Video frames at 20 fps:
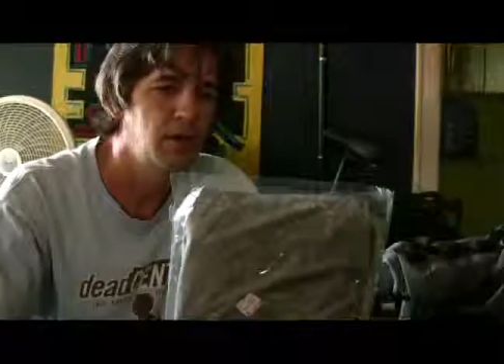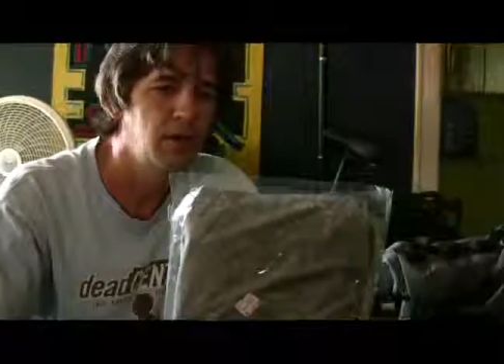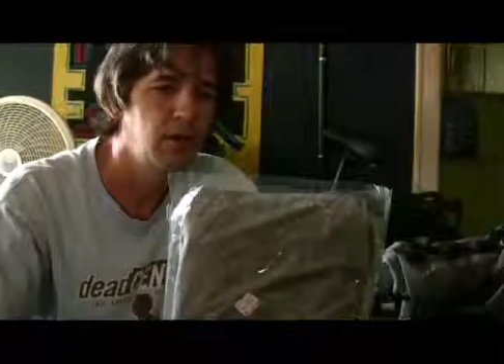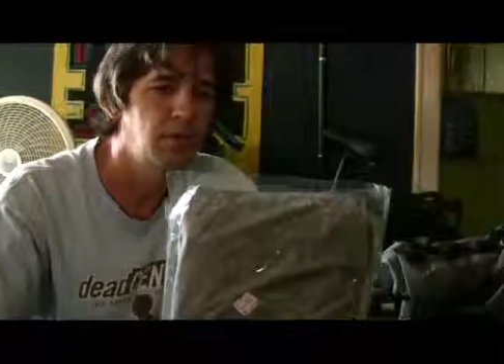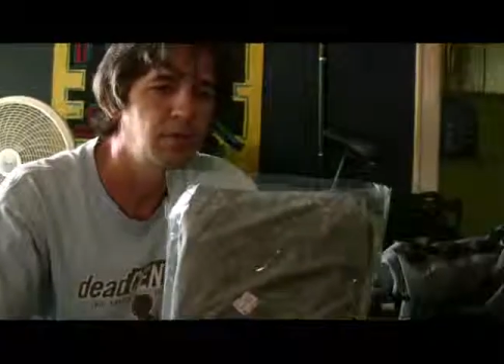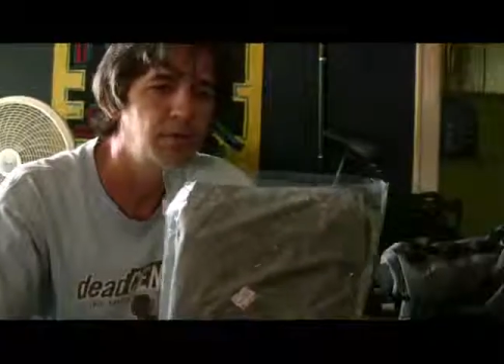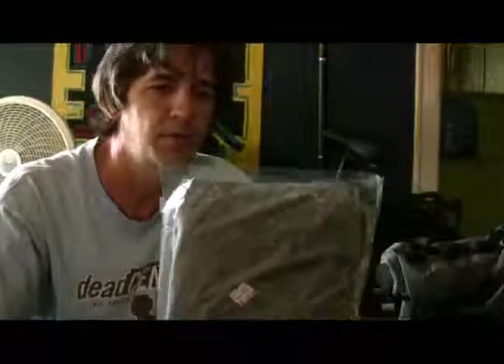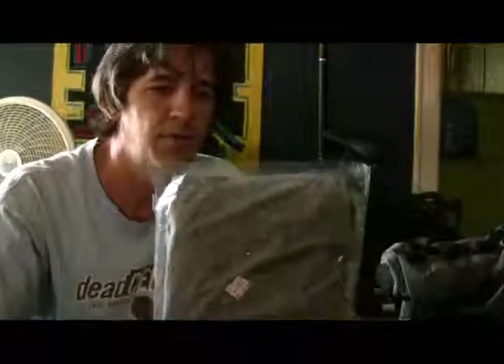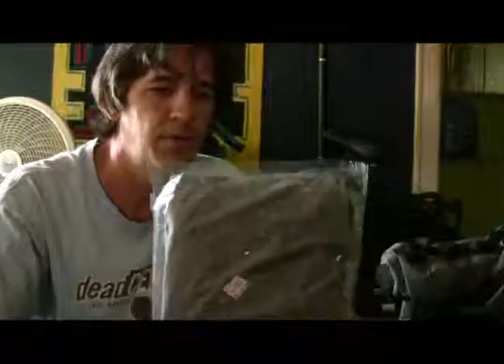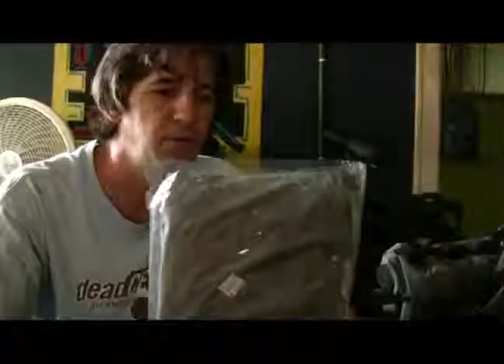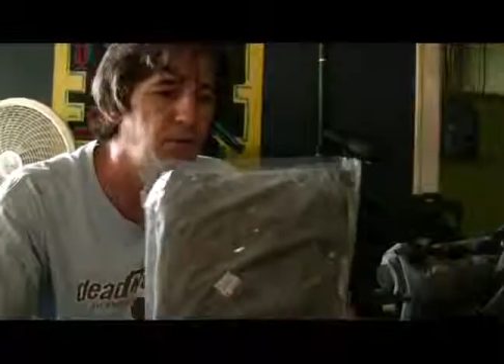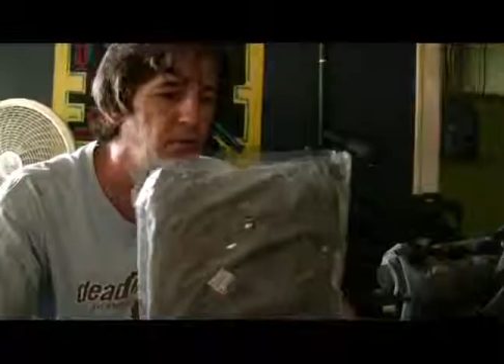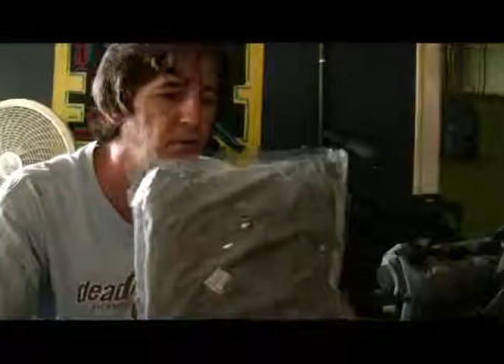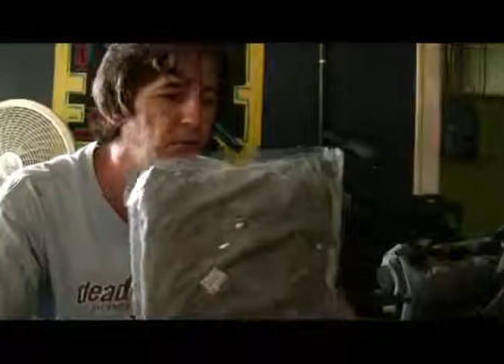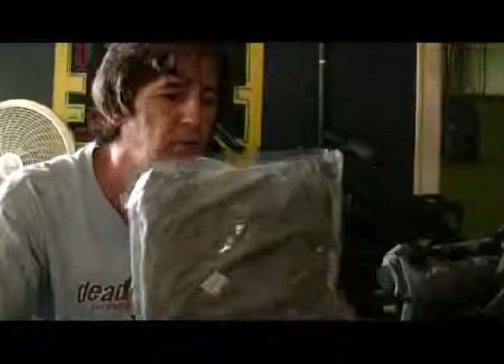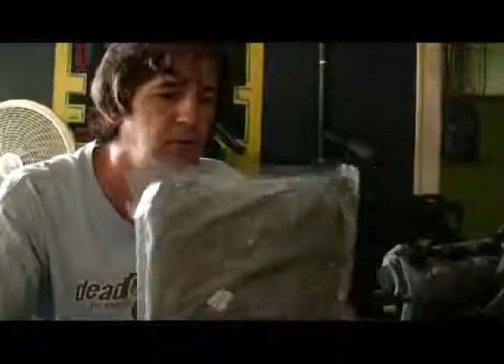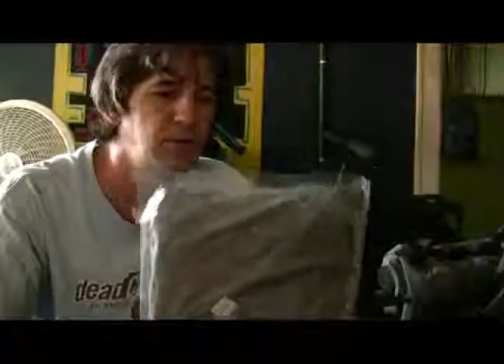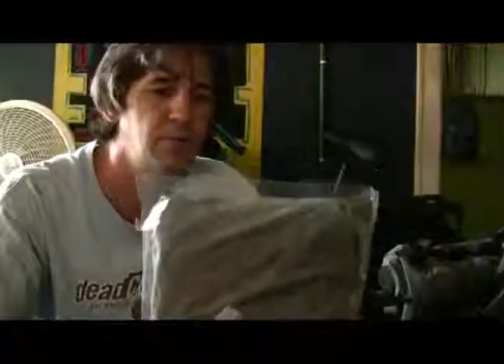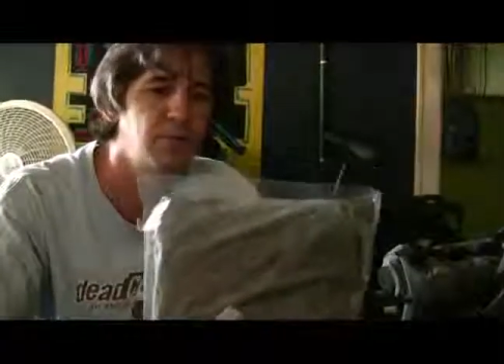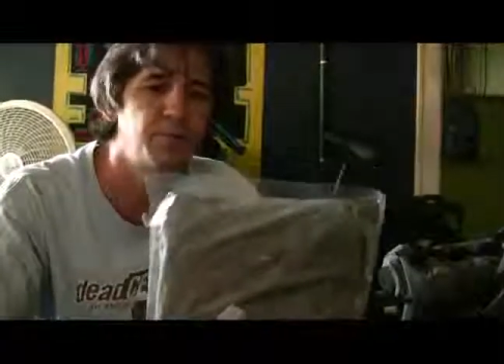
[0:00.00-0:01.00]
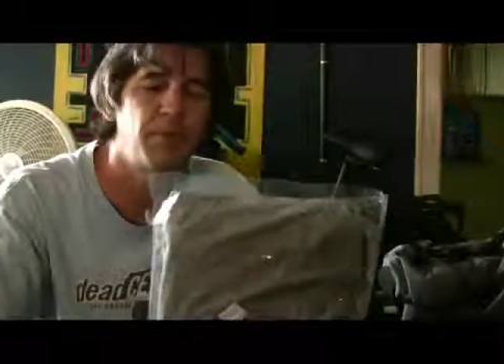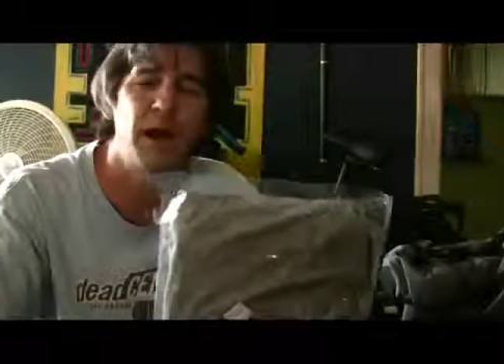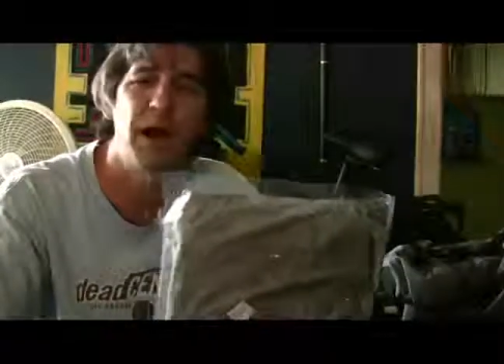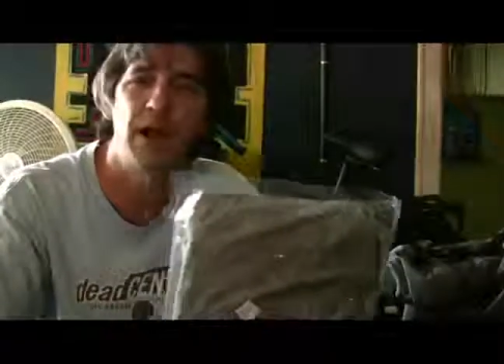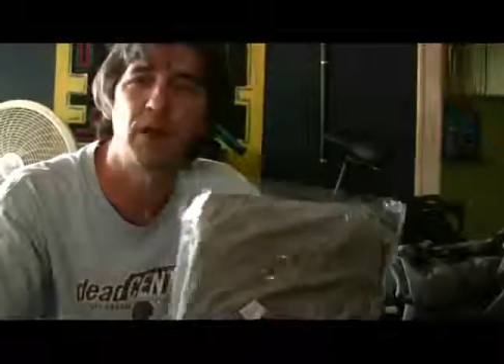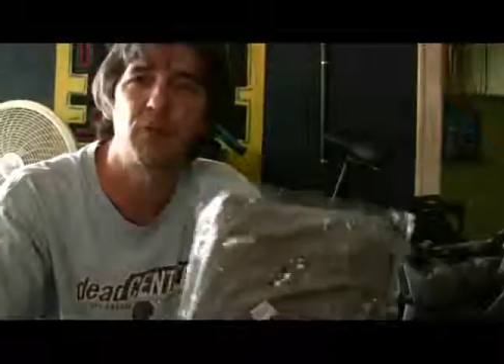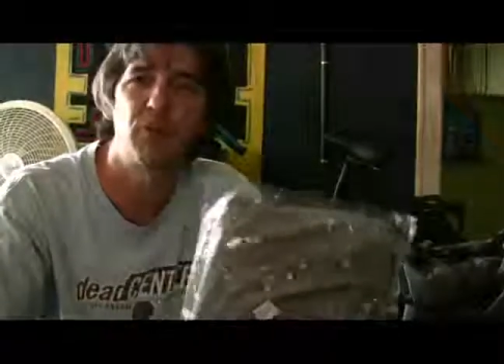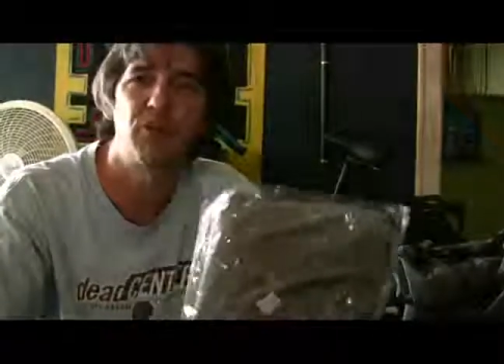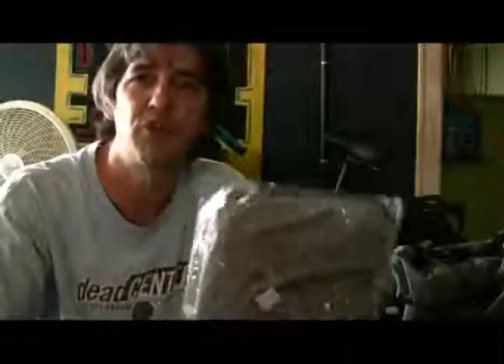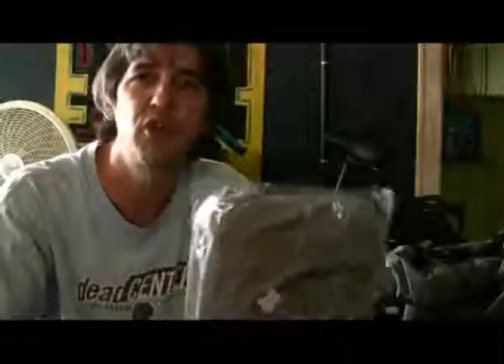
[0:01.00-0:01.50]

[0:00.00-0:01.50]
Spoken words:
somebody sees a bike with